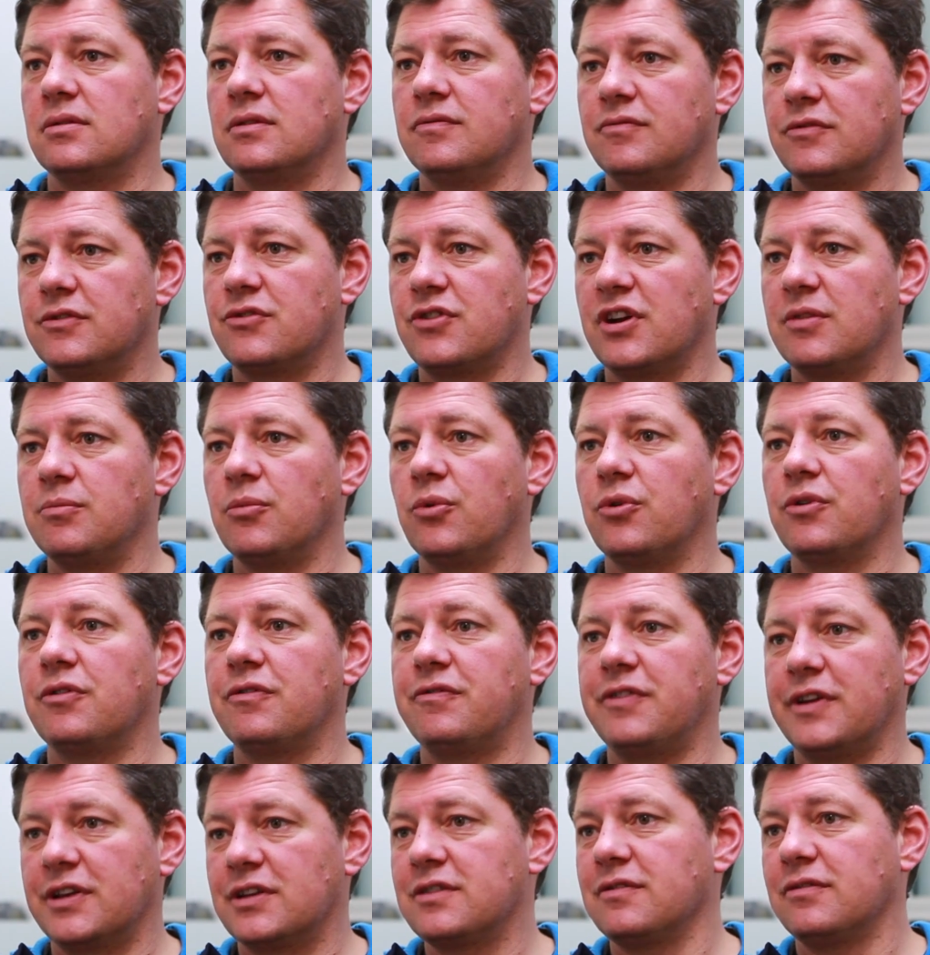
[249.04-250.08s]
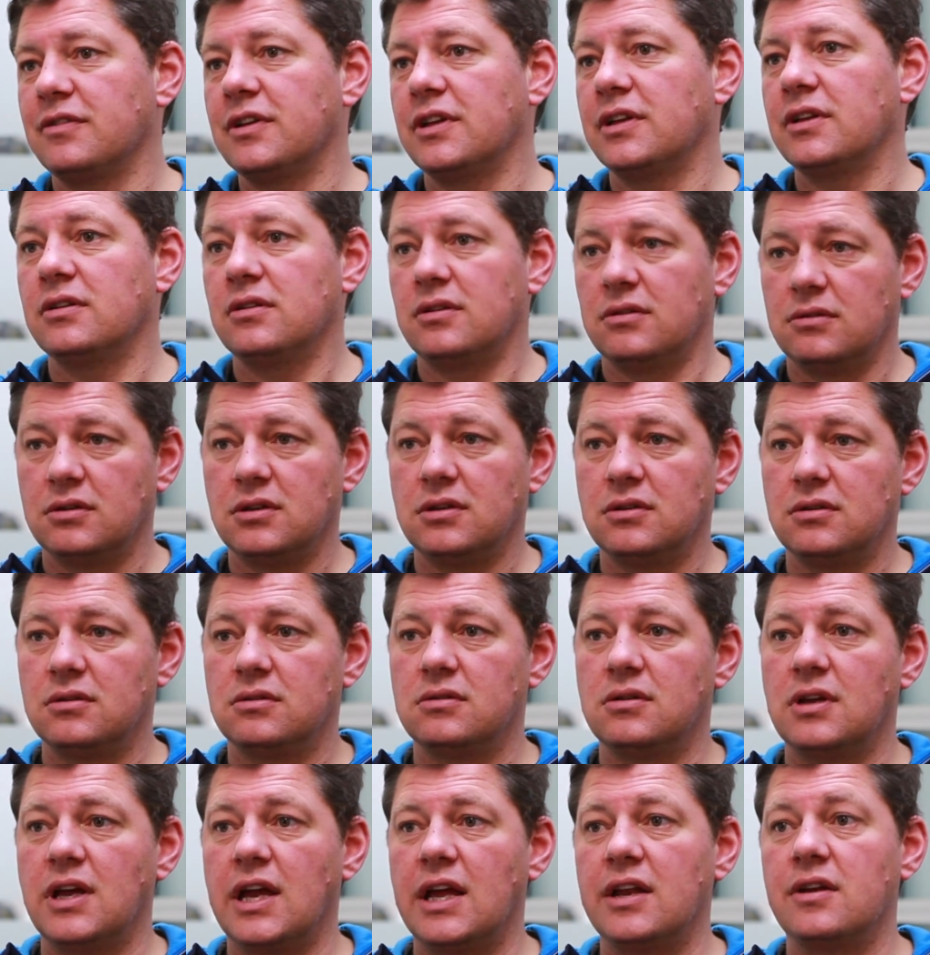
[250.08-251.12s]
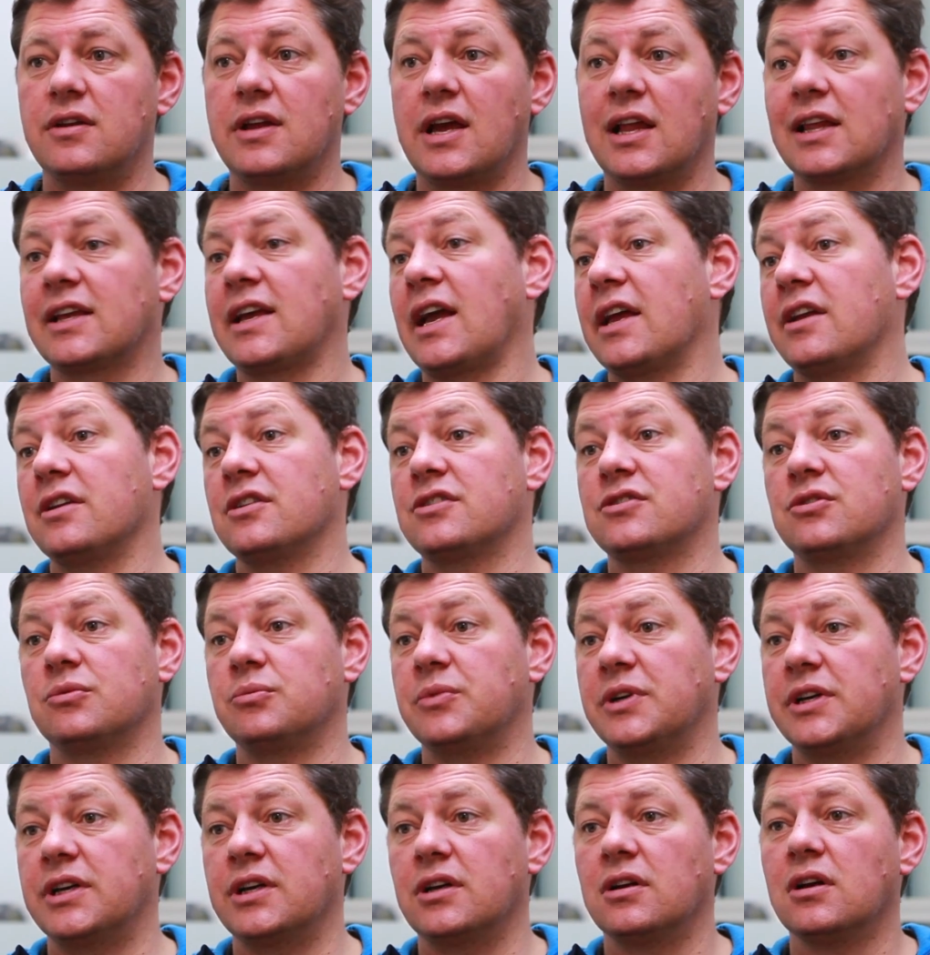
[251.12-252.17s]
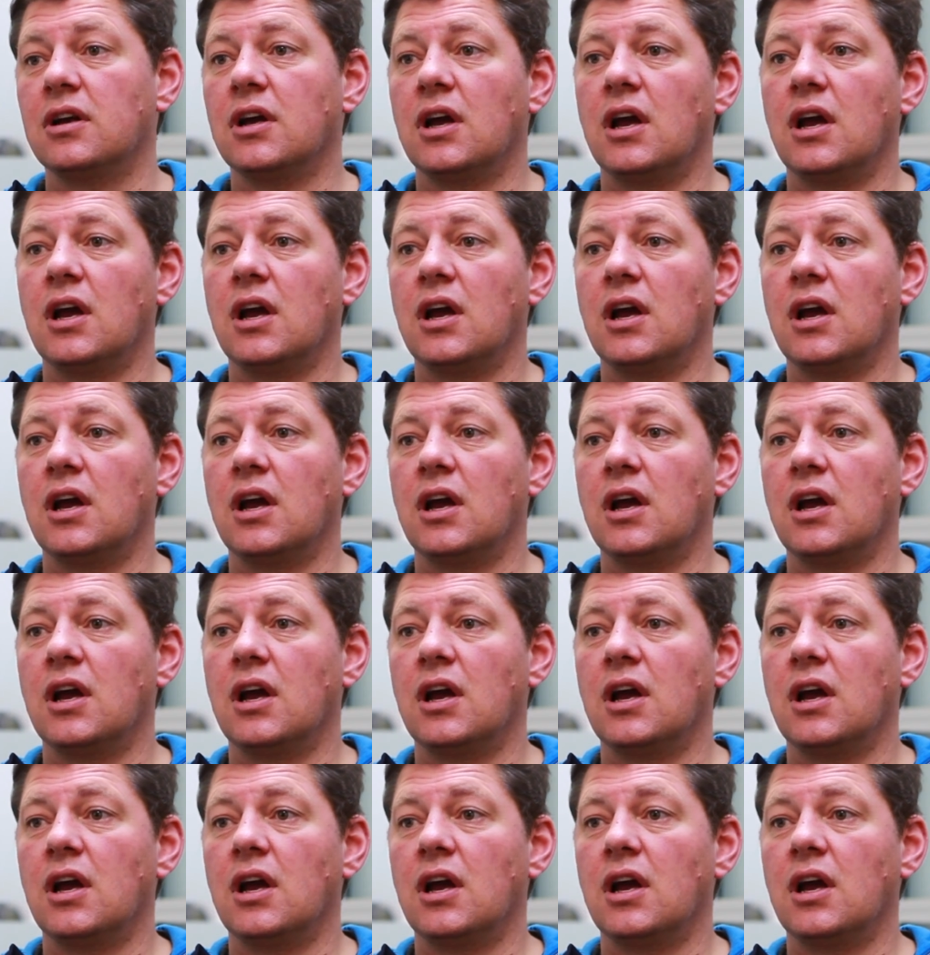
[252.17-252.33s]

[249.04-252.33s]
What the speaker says: inventory more effectively and allocate it to where